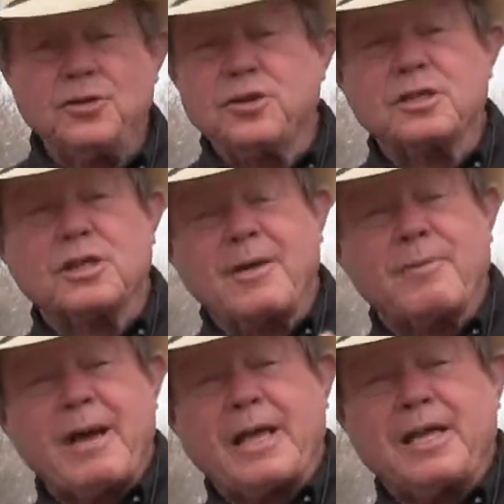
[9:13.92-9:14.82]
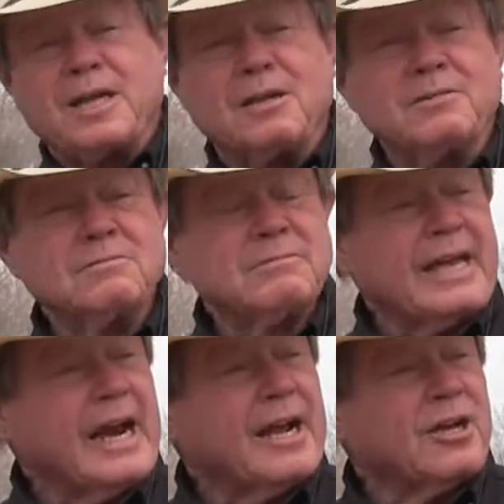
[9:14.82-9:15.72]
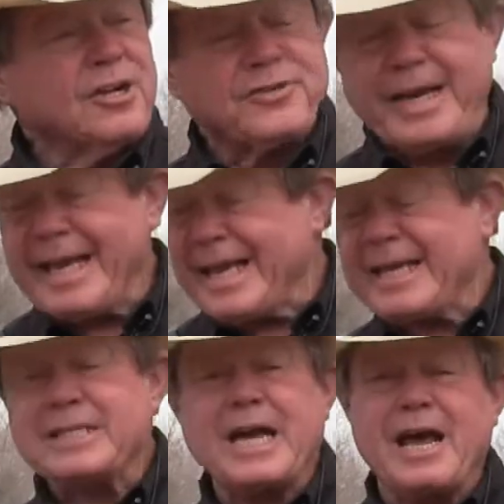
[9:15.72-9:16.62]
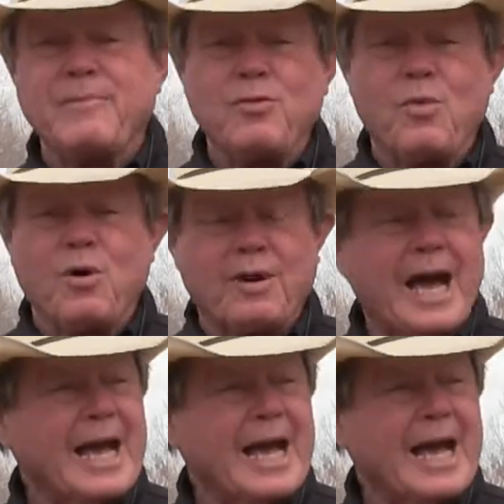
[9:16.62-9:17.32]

you can come to my kennel, Canine Country, anytime you want.